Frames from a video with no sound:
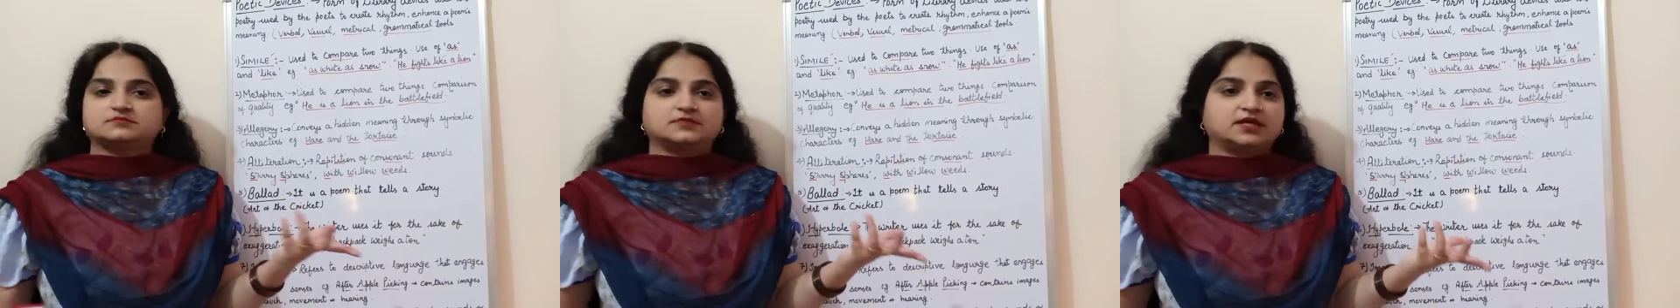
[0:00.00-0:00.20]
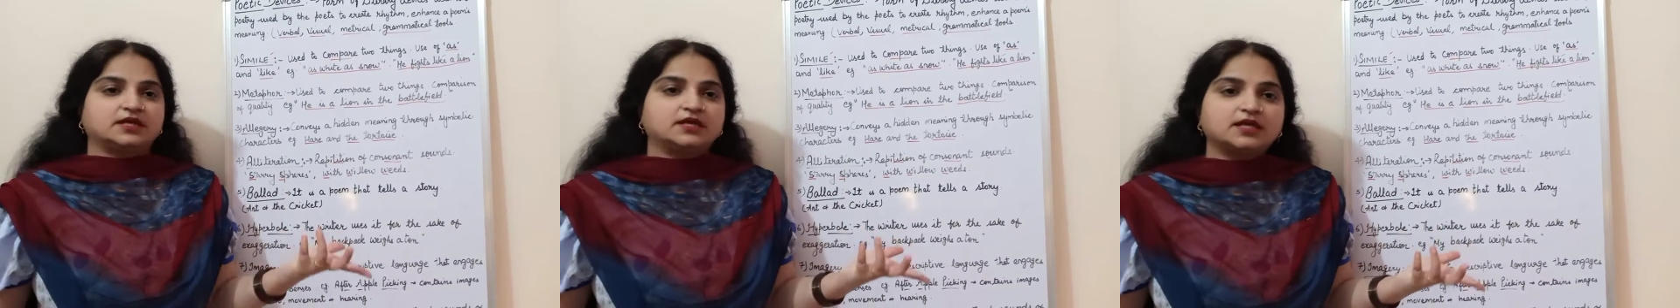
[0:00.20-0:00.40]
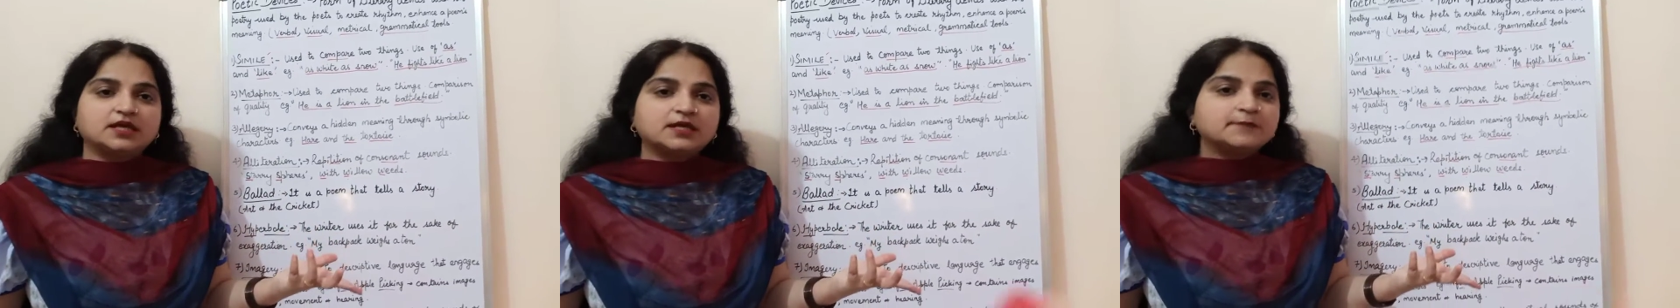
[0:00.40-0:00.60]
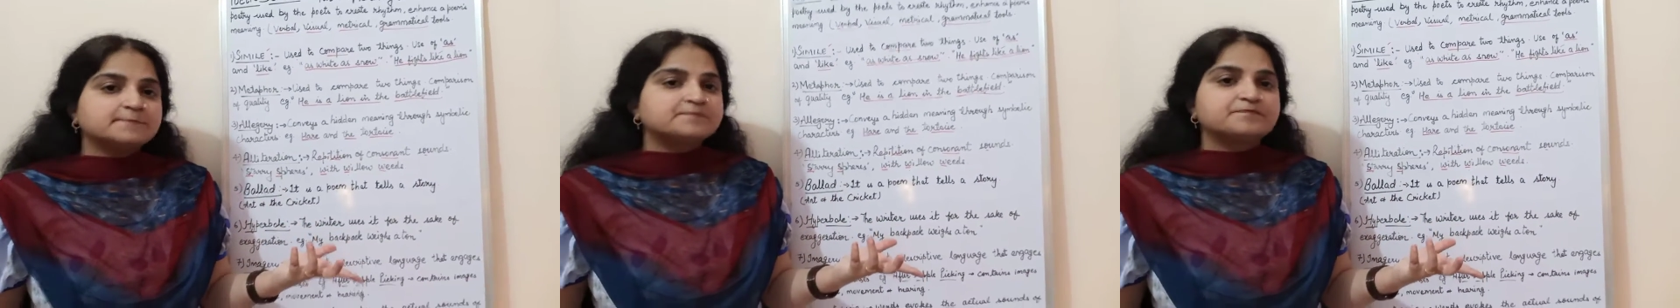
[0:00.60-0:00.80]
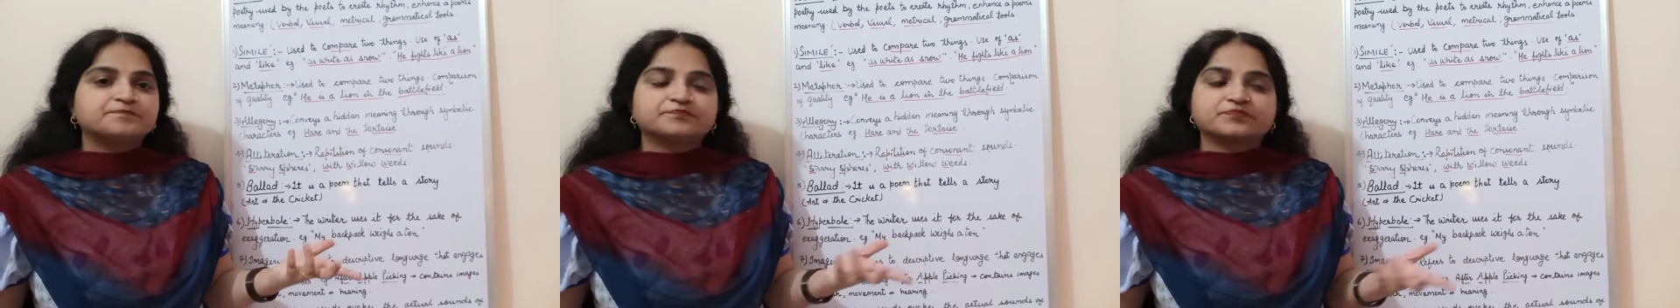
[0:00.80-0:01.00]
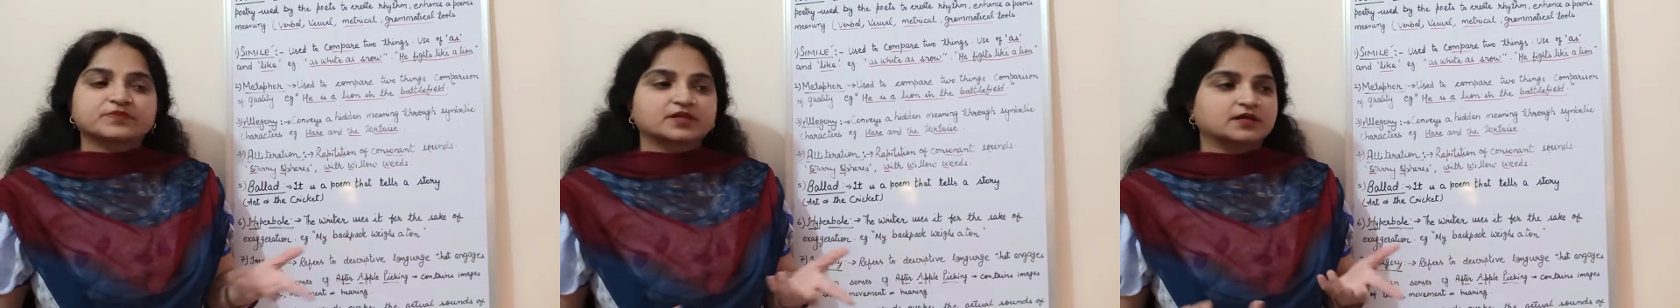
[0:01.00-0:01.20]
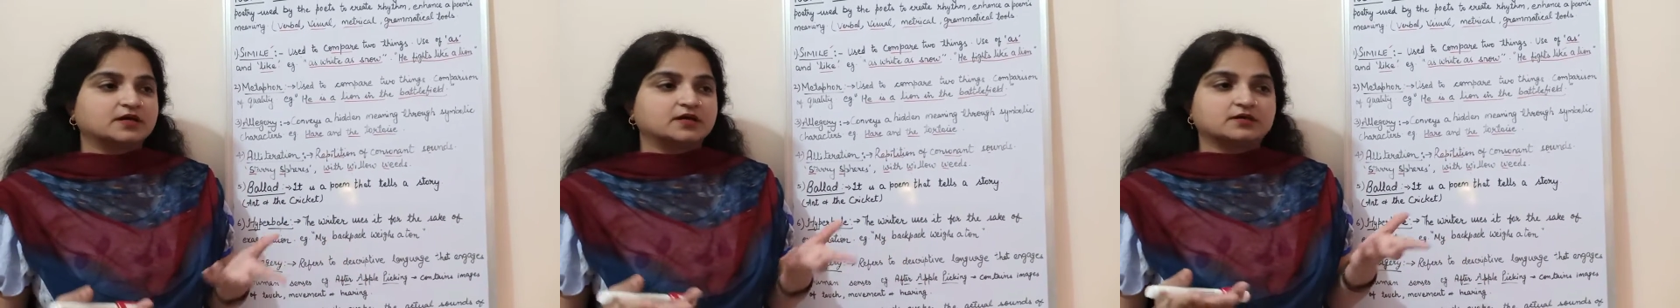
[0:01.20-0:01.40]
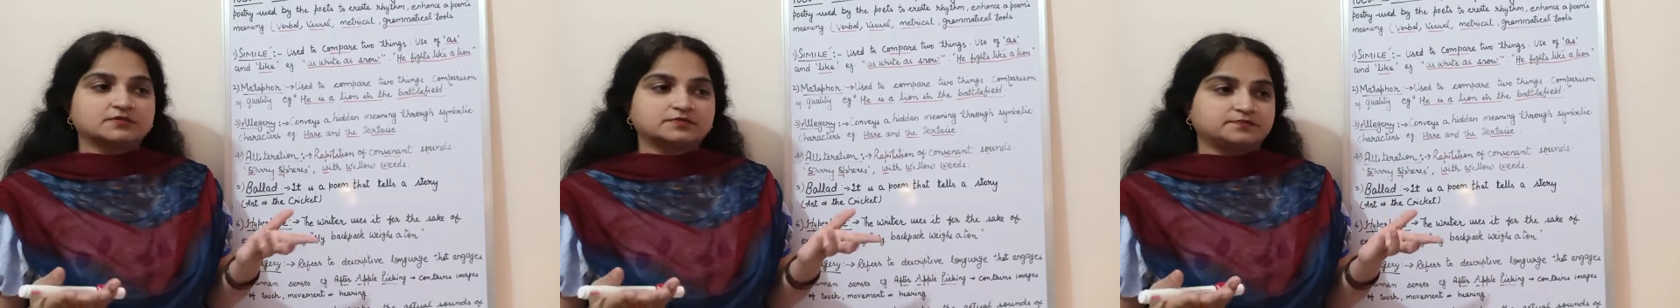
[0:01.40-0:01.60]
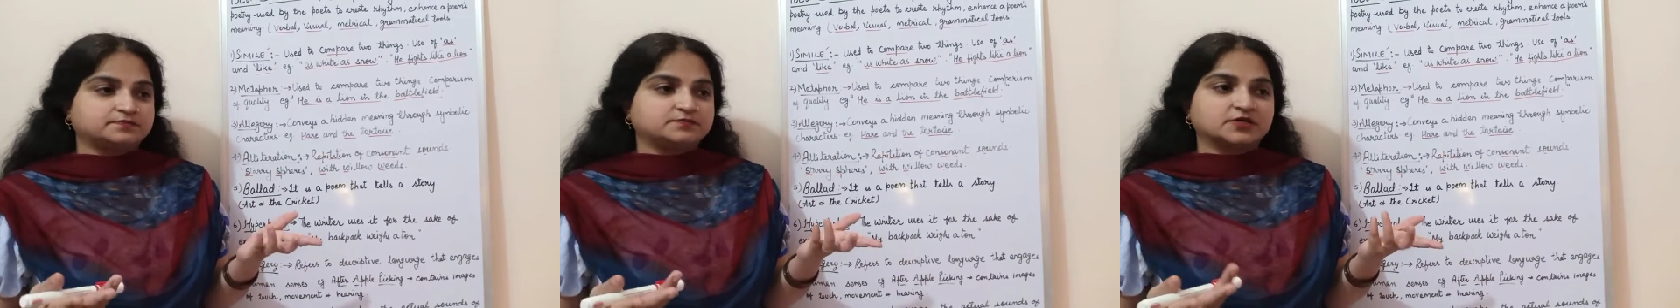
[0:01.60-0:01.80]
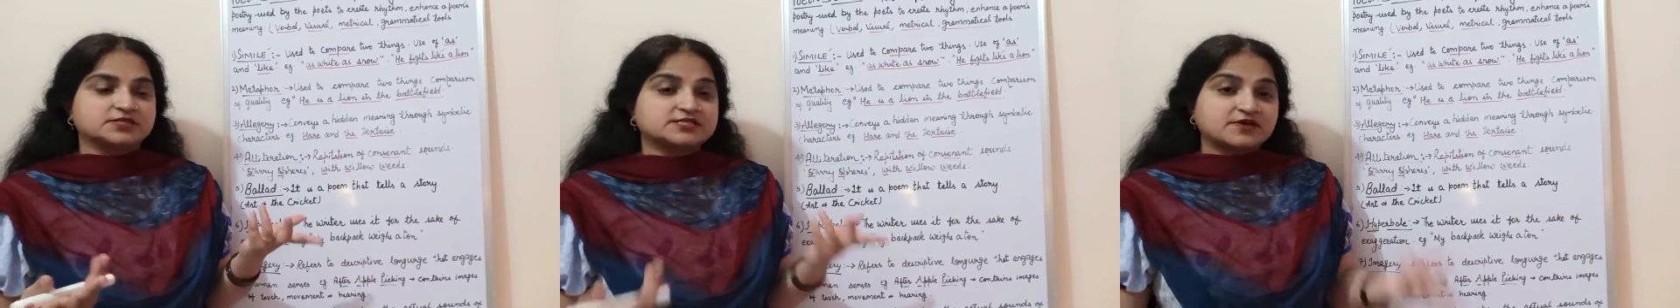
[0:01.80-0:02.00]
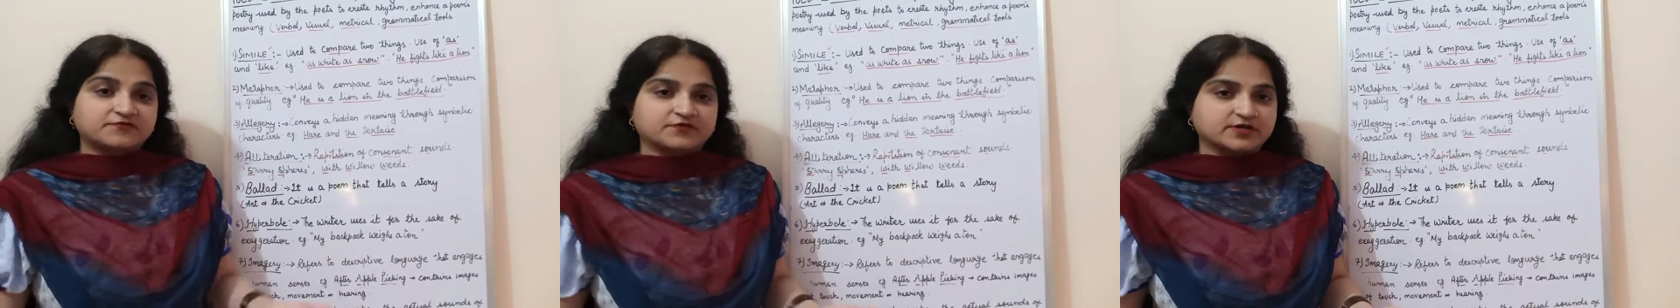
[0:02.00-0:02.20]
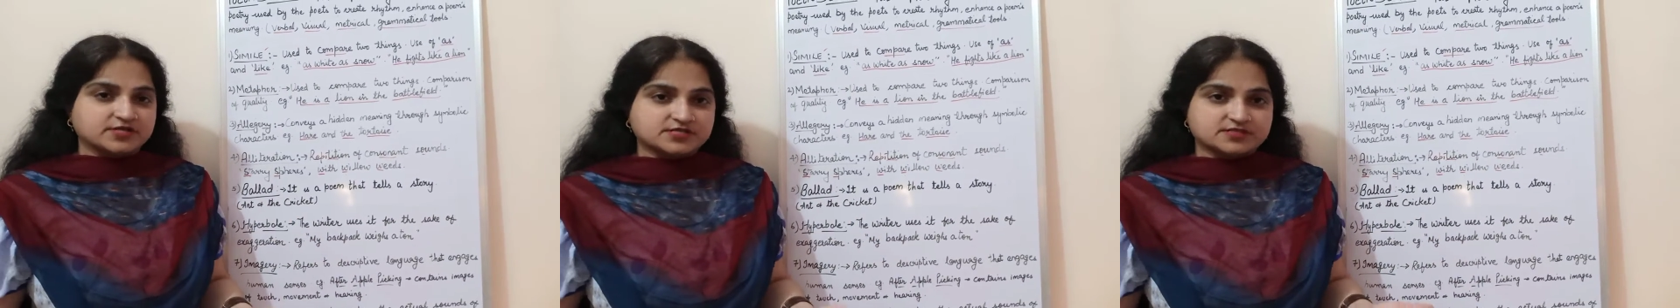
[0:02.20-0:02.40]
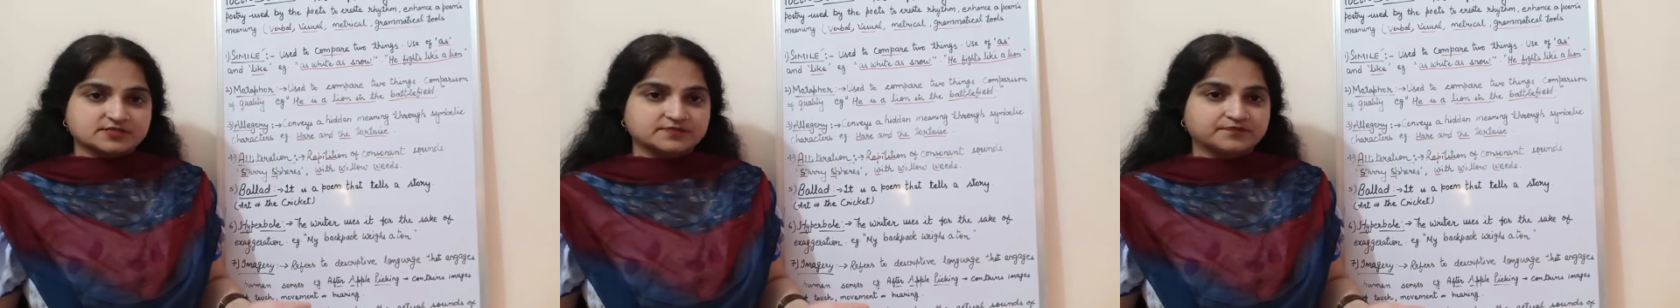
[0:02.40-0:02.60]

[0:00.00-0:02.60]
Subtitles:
he suffers.